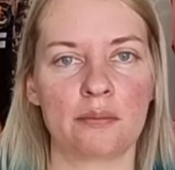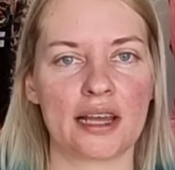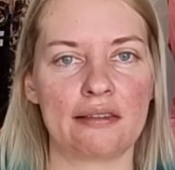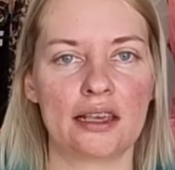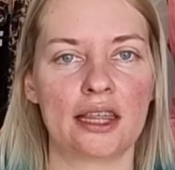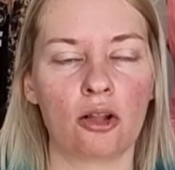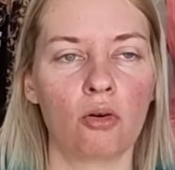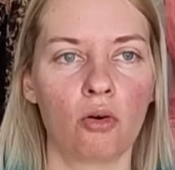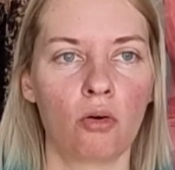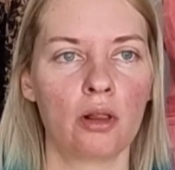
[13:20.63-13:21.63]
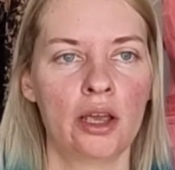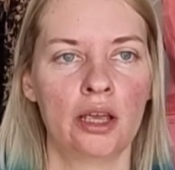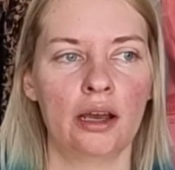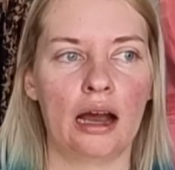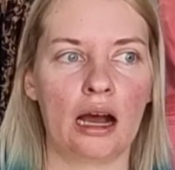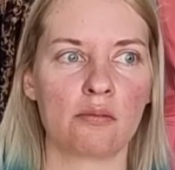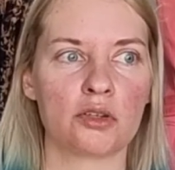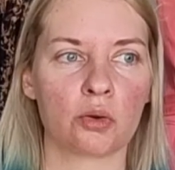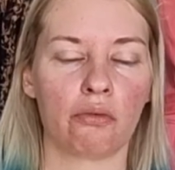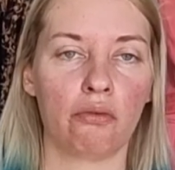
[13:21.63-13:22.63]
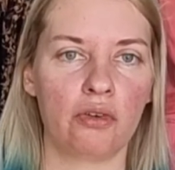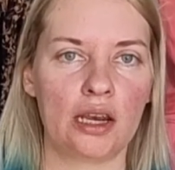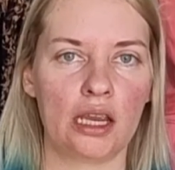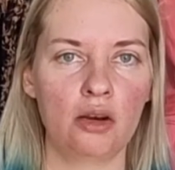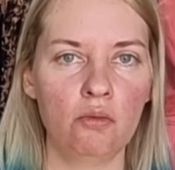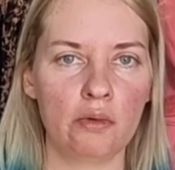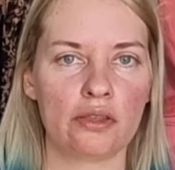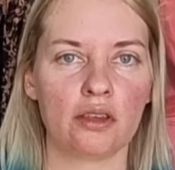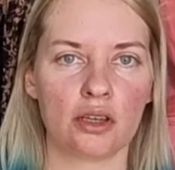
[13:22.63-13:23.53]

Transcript: I think they'll all sort of fit in with the